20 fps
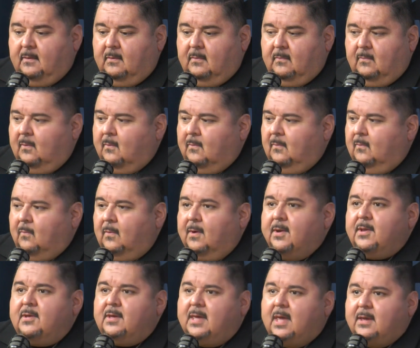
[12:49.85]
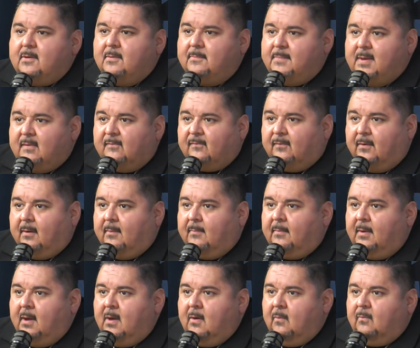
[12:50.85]
where do you get your meat from?
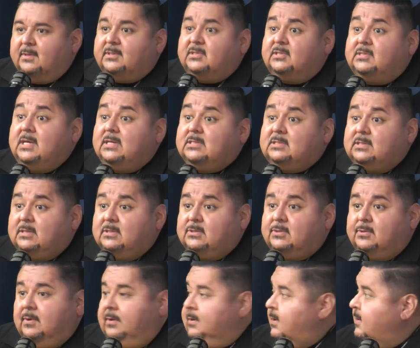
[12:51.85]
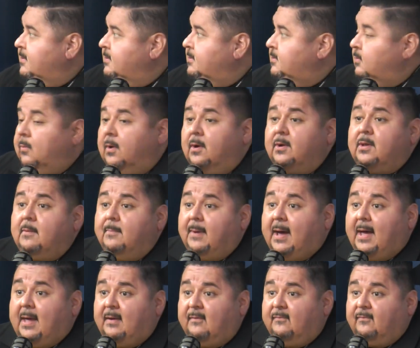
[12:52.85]
What seasonings do you use? Yeah. Where do you
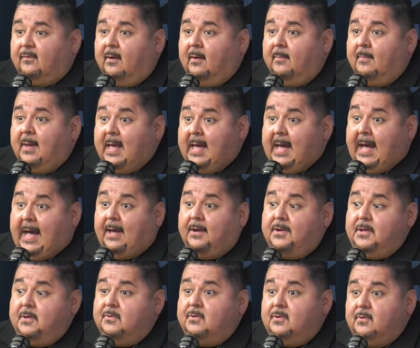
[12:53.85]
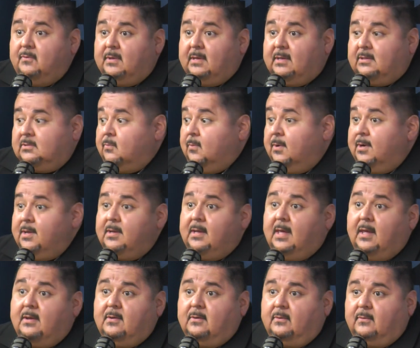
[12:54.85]
buy it from? How do you do this? Where do you
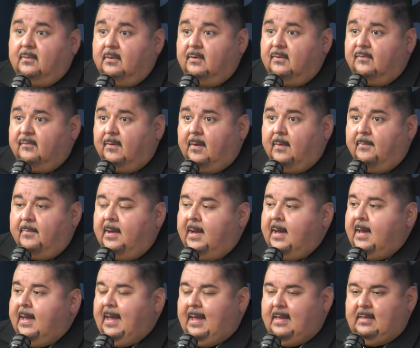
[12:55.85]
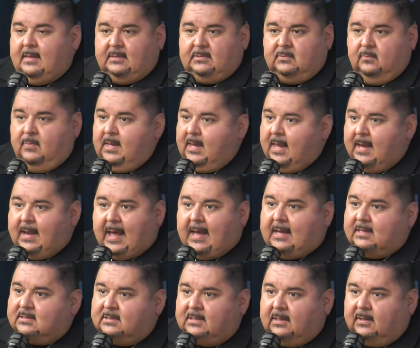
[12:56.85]
get your grills from? Mm-hmm. And we get
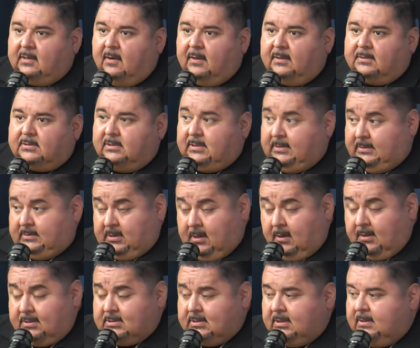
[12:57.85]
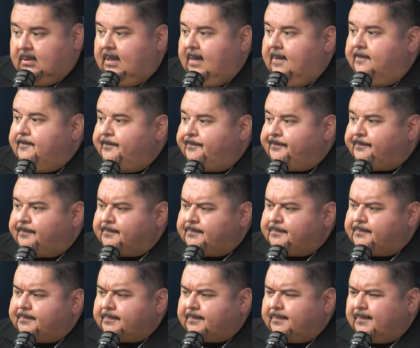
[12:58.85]
asked it constantly.
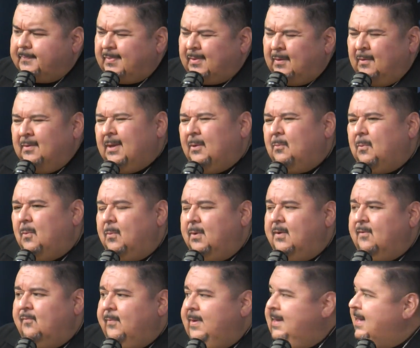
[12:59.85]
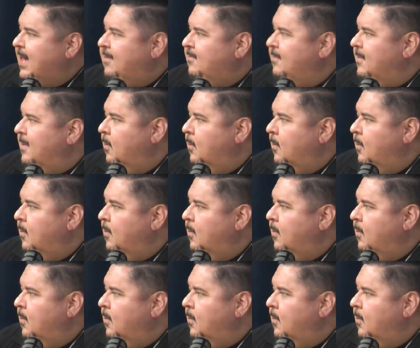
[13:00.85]
Like, well, what if we gave them a